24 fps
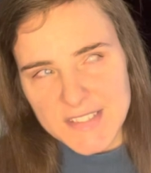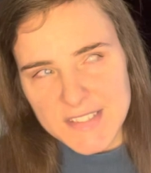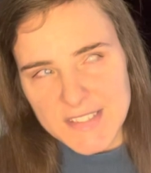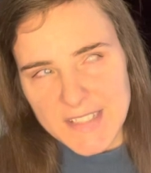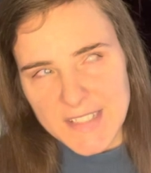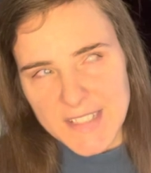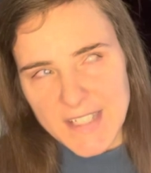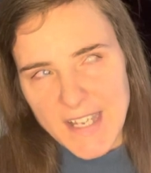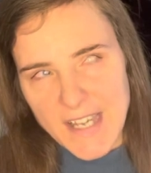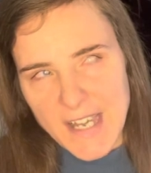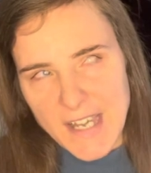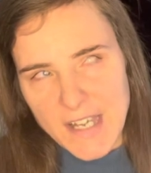they
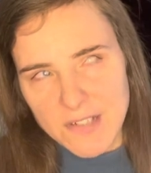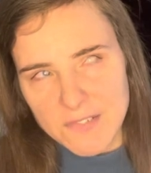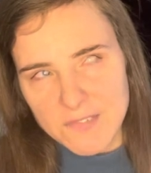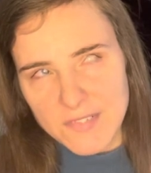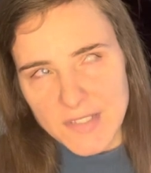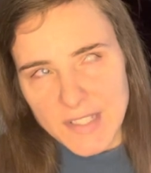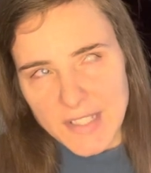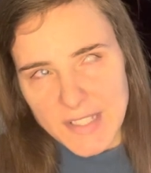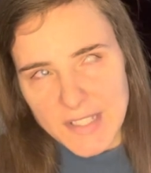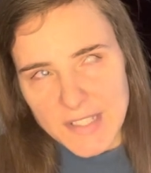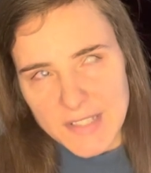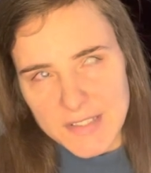have
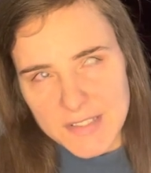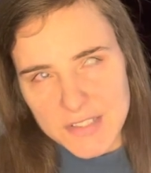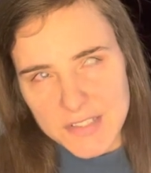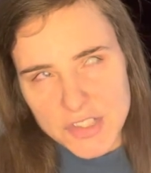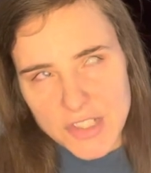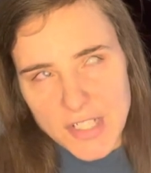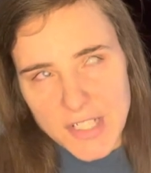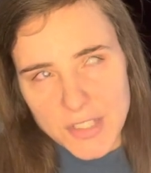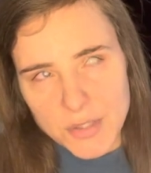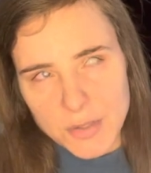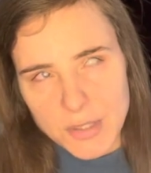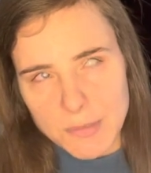and
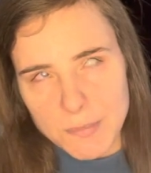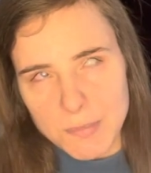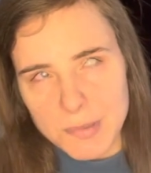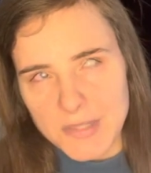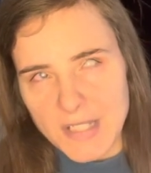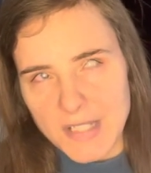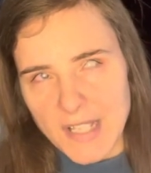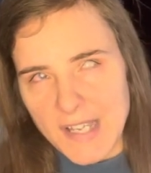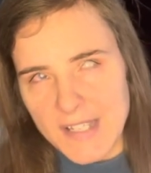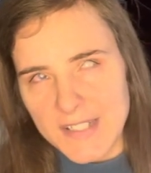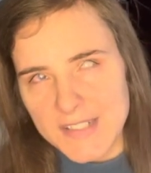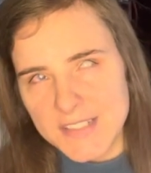try to
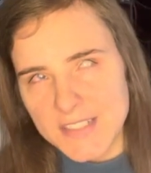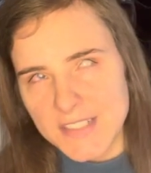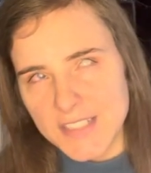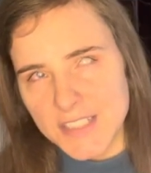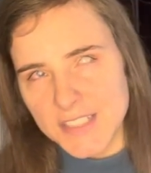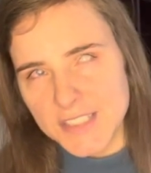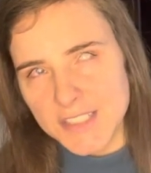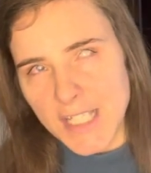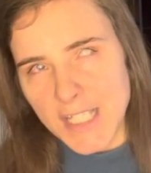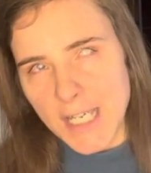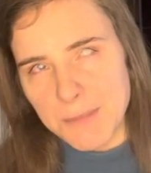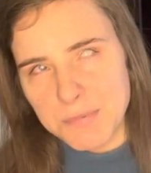apply to
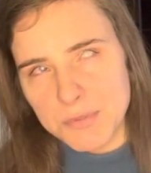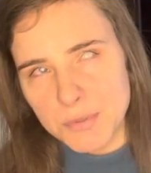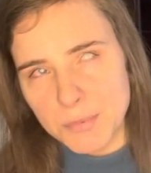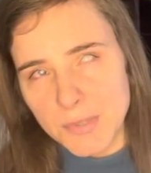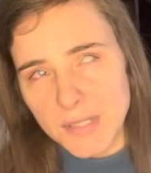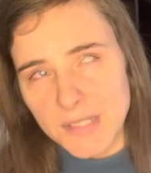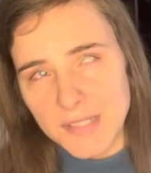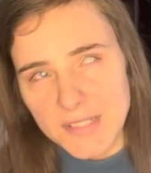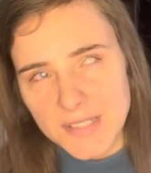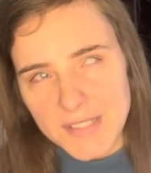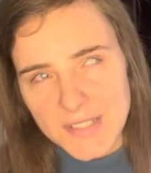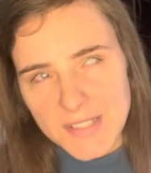adopt
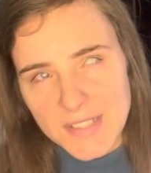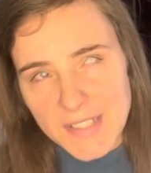one.